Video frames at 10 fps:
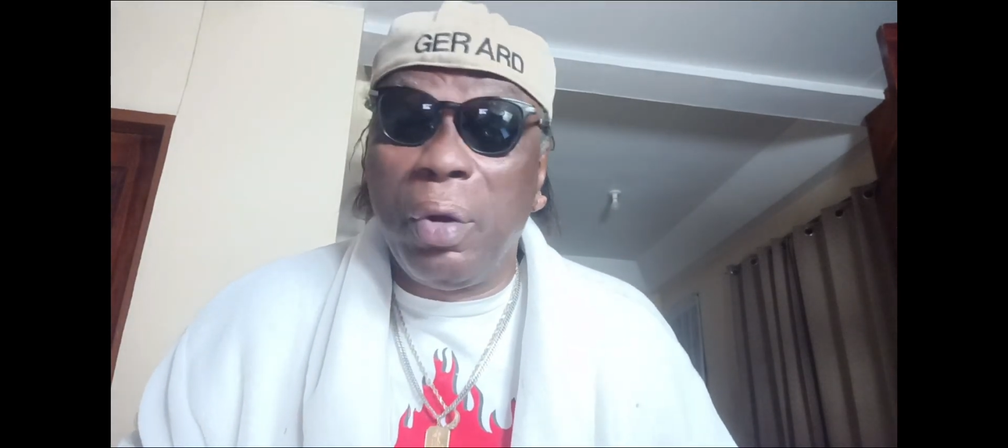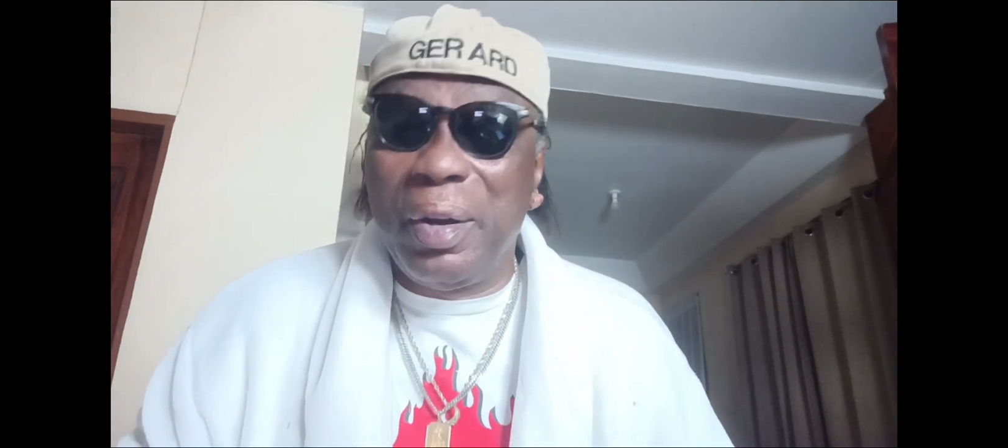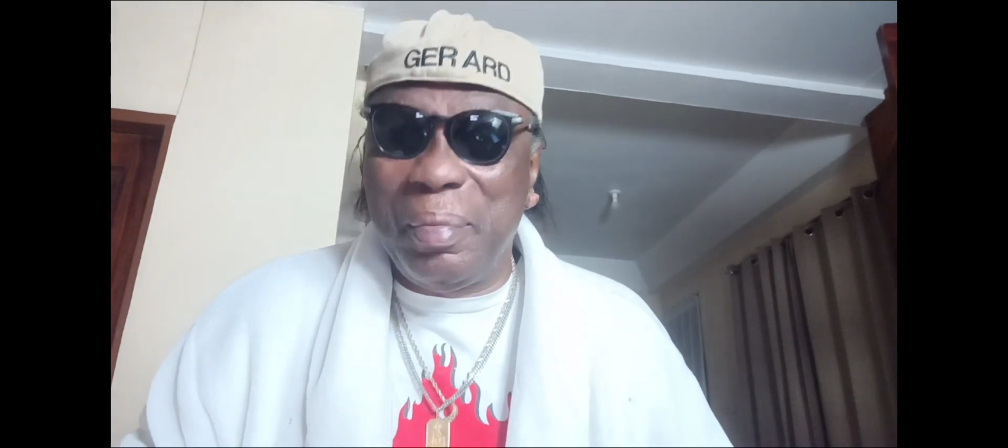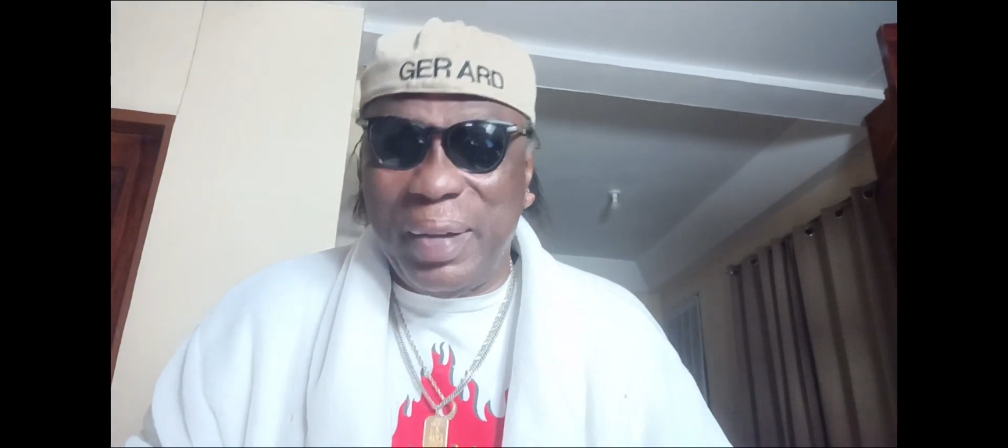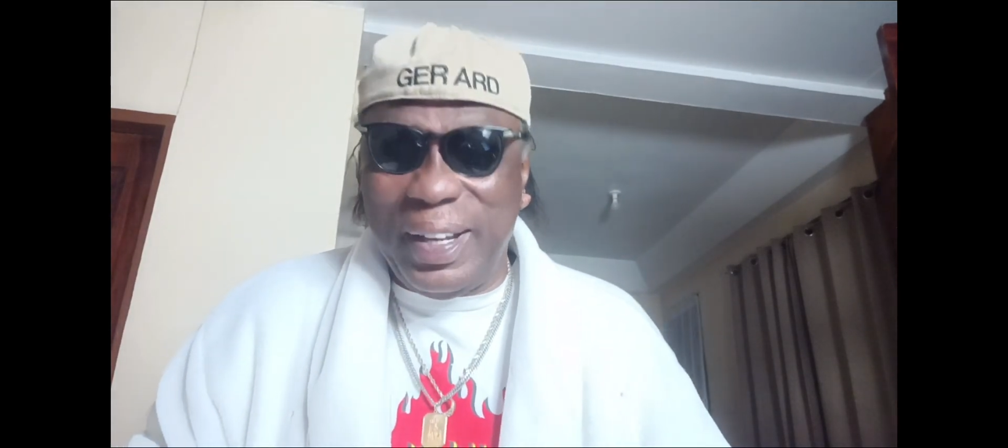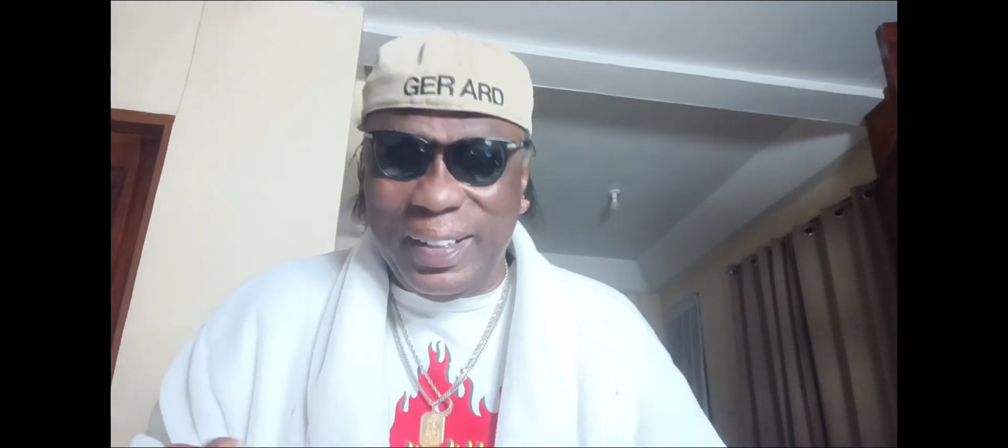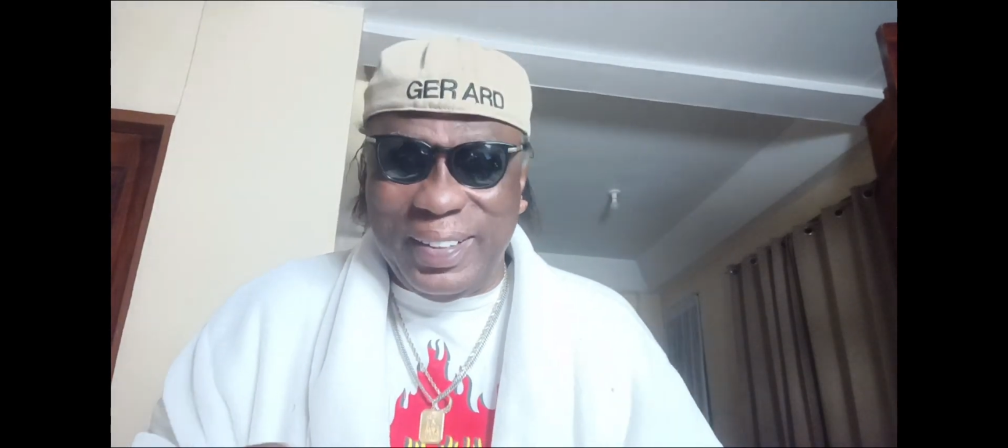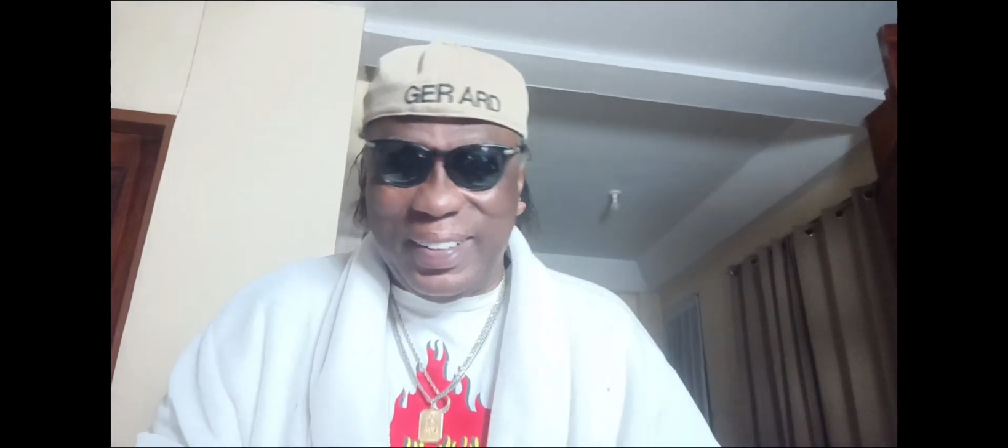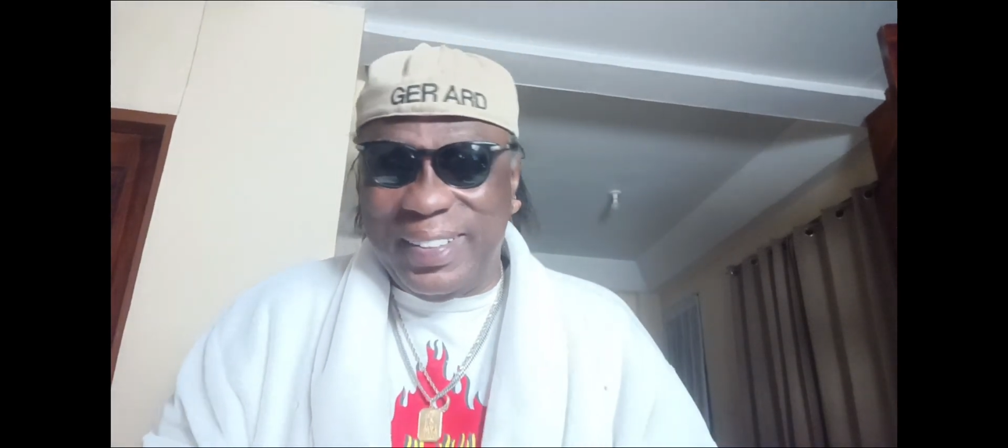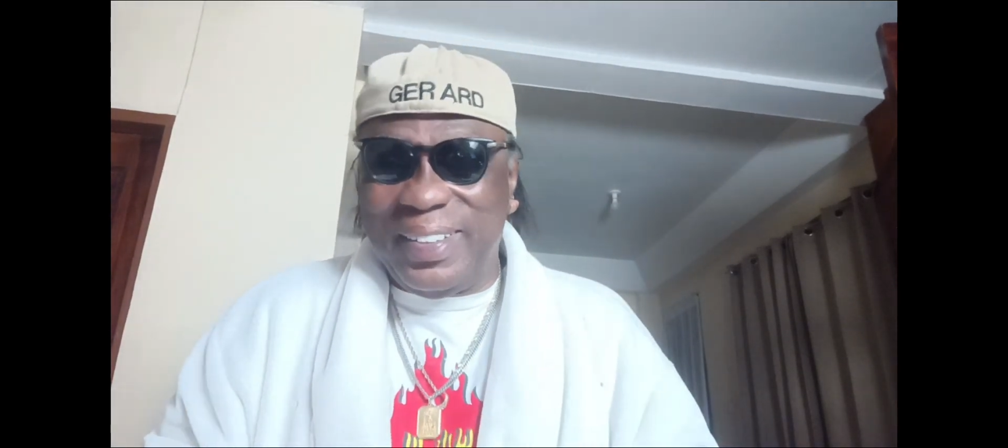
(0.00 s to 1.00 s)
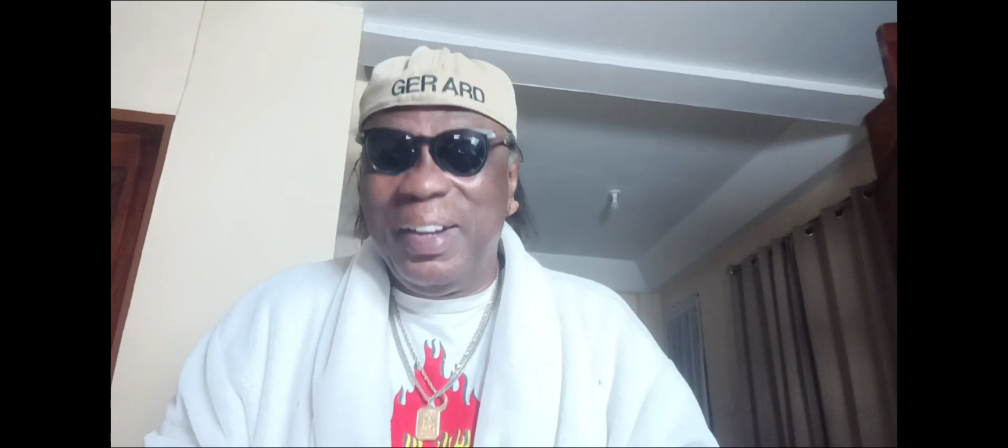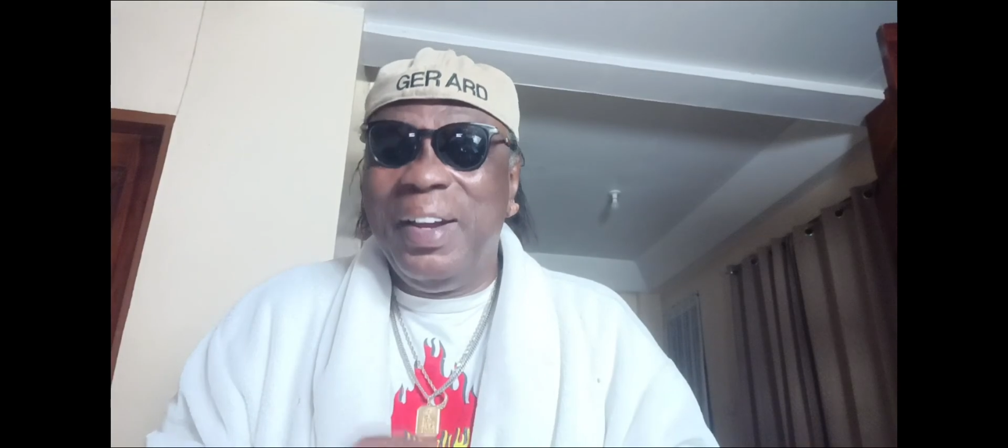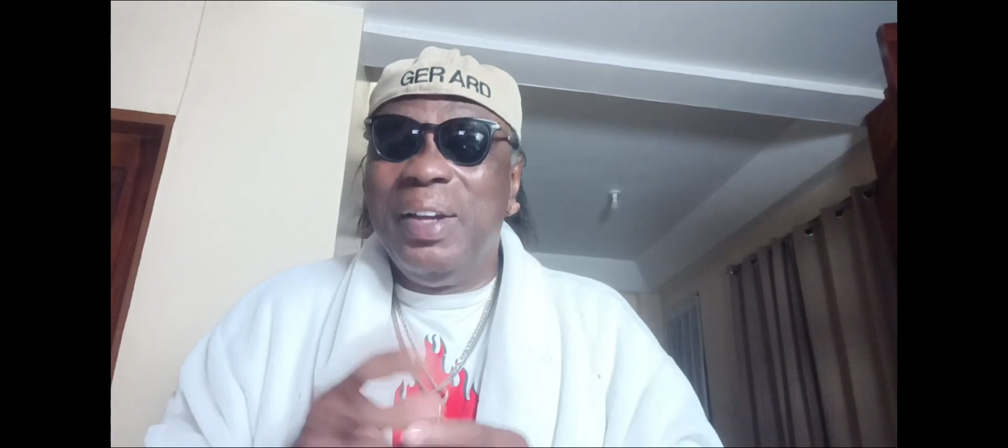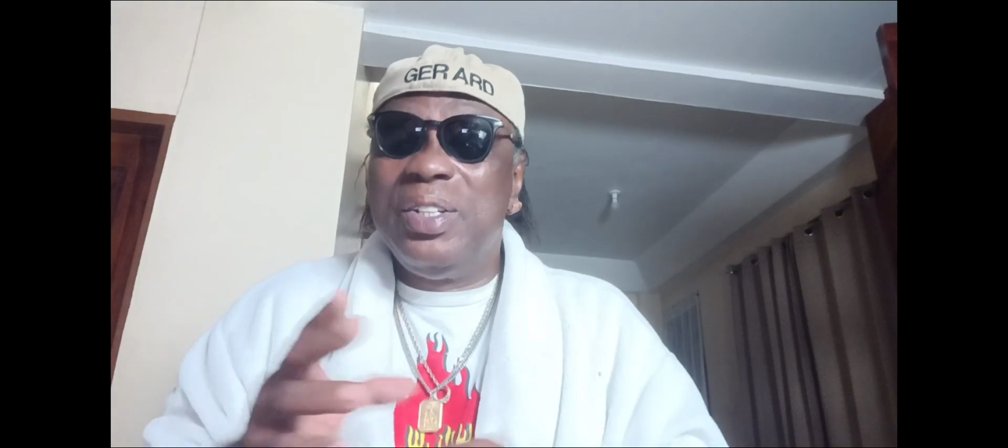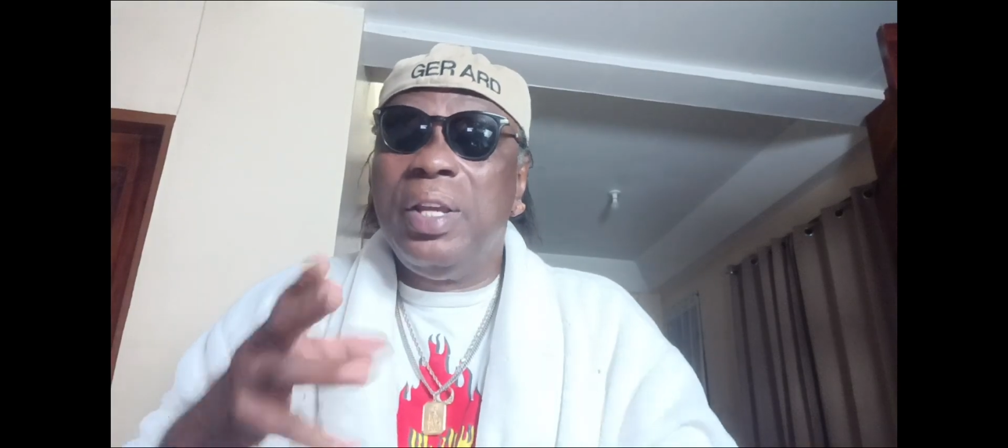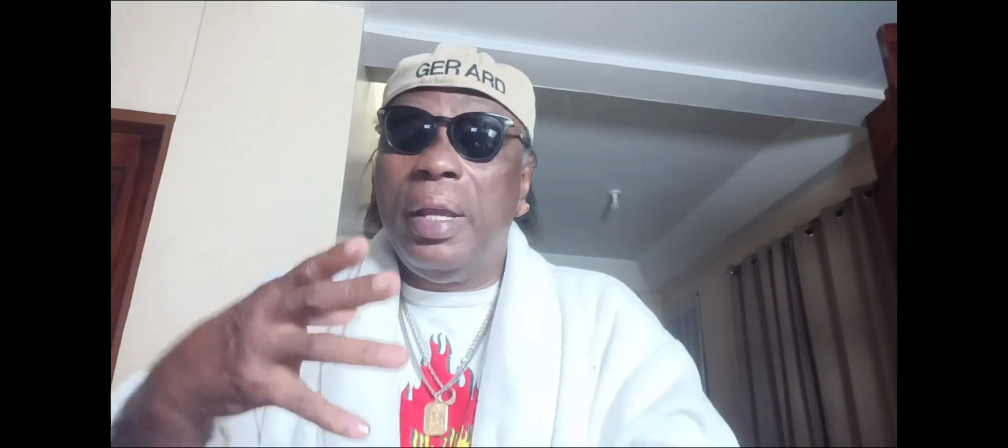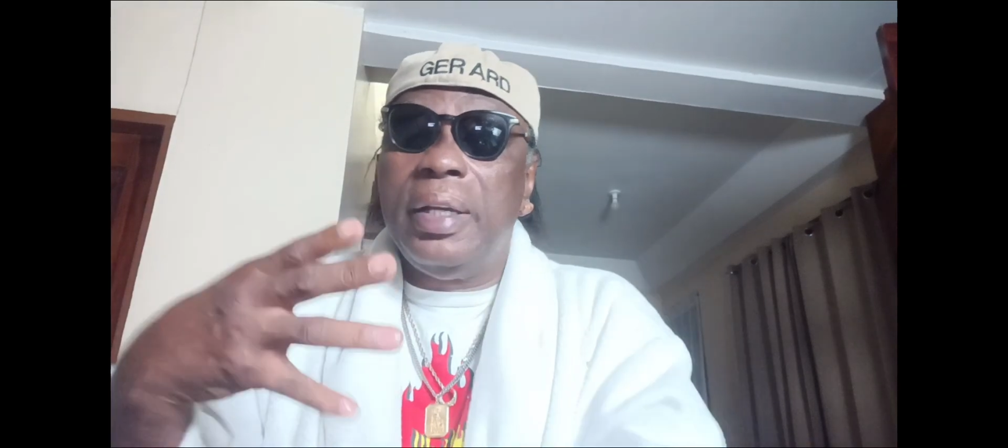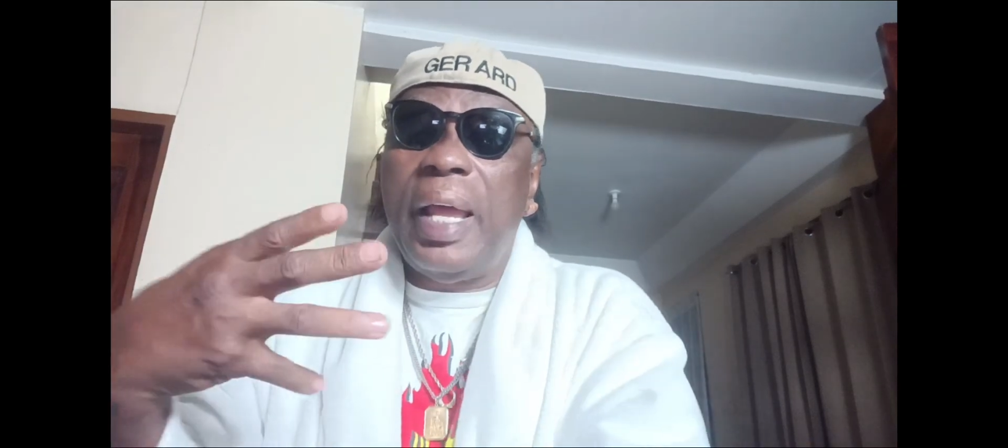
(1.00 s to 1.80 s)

And